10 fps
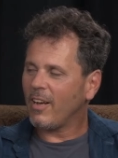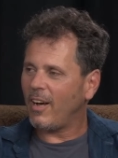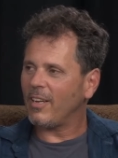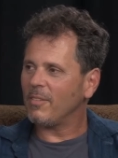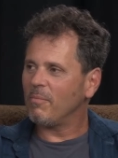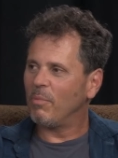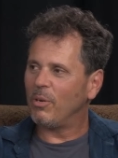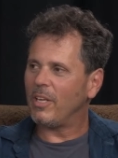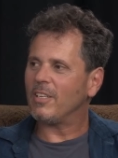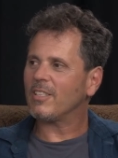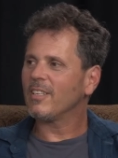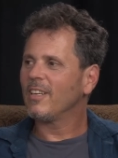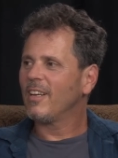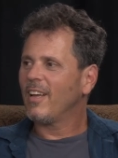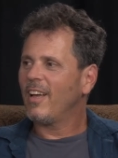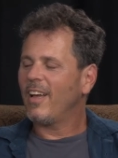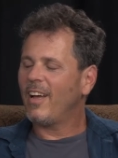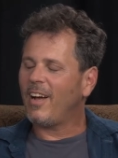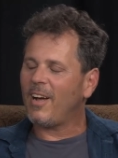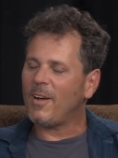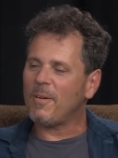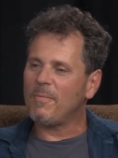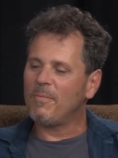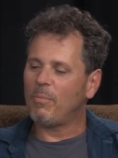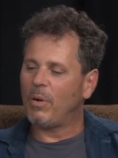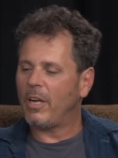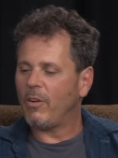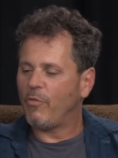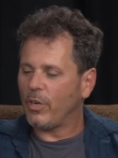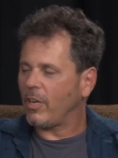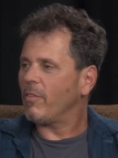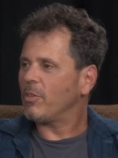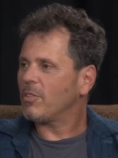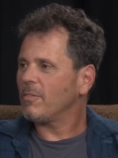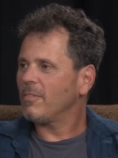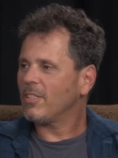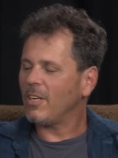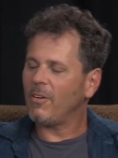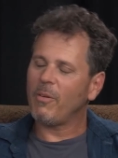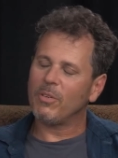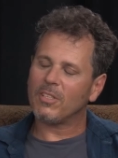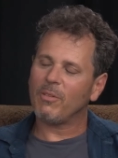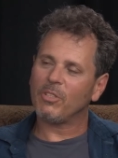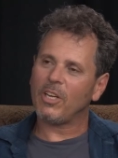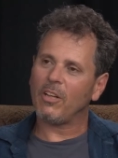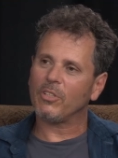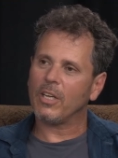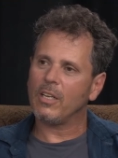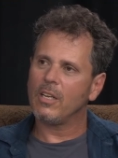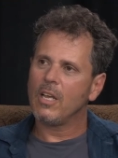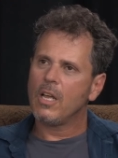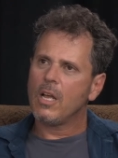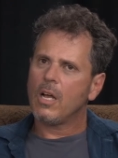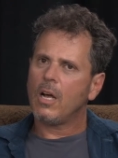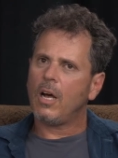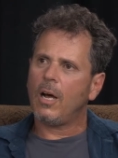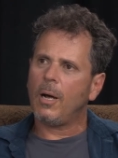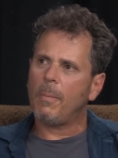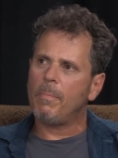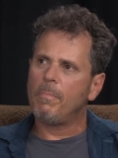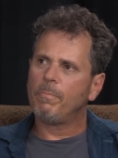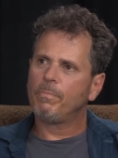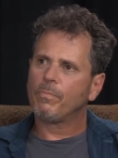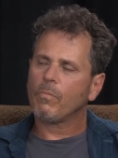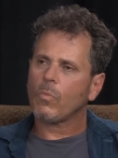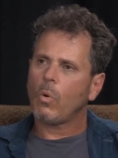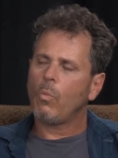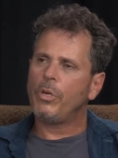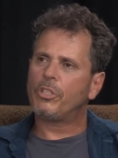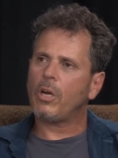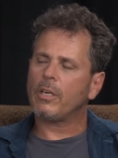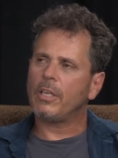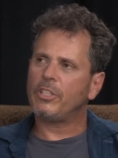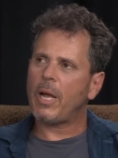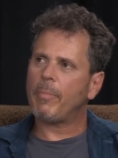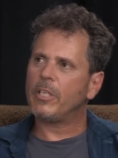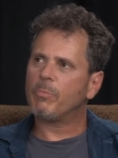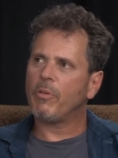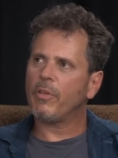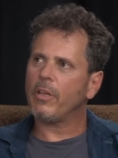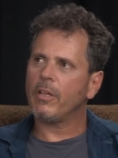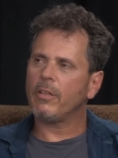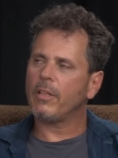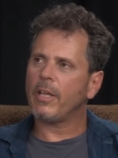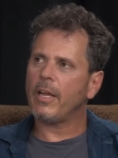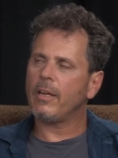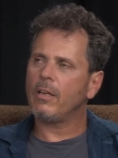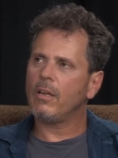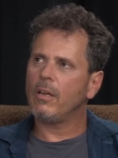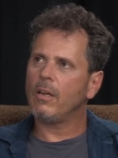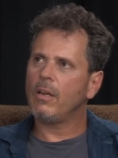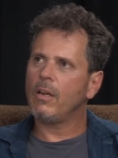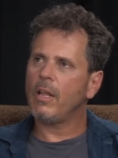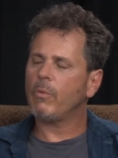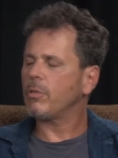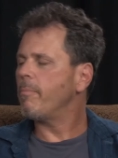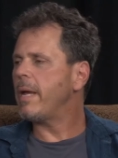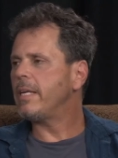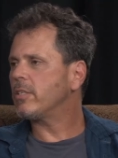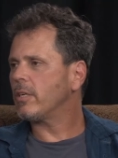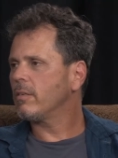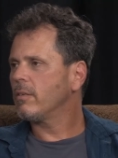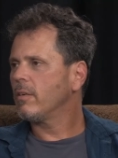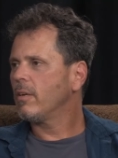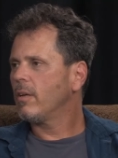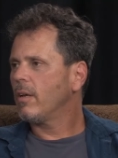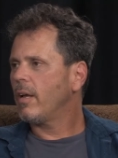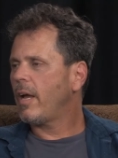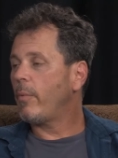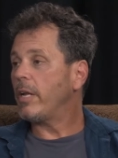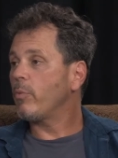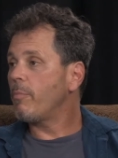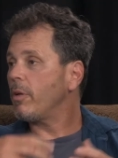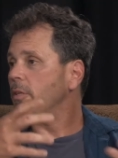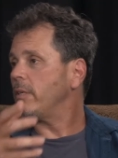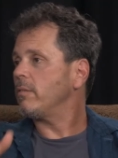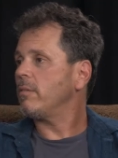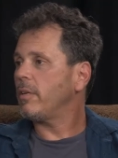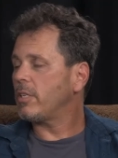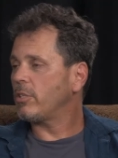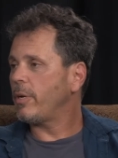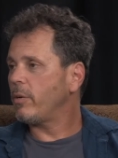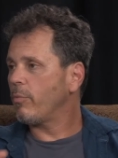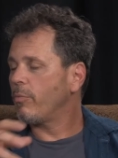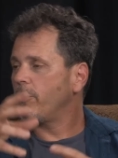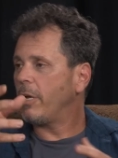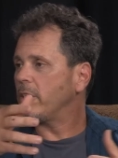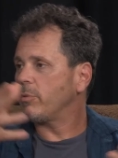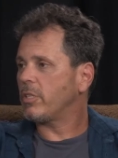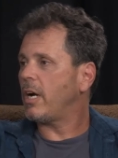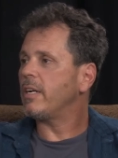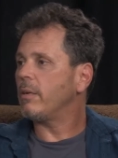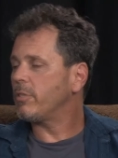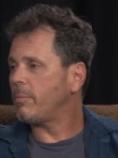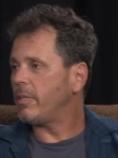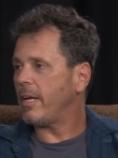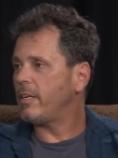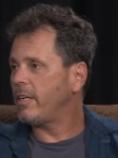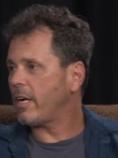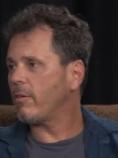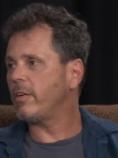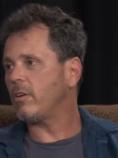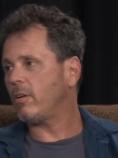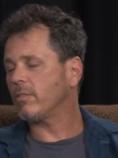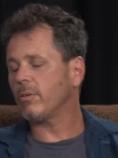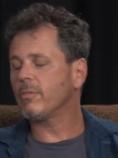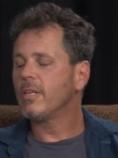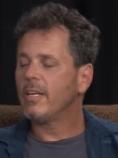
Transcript: cotton booties um, you know, foot covers. Mm-hmm. So it was it was challenging, and um, we shot at a Japanese pavilion that they had that was amazing, and we had to rebuild it. Essentially, we had to because it was gutted, it was empty. They had to decorate it all, so it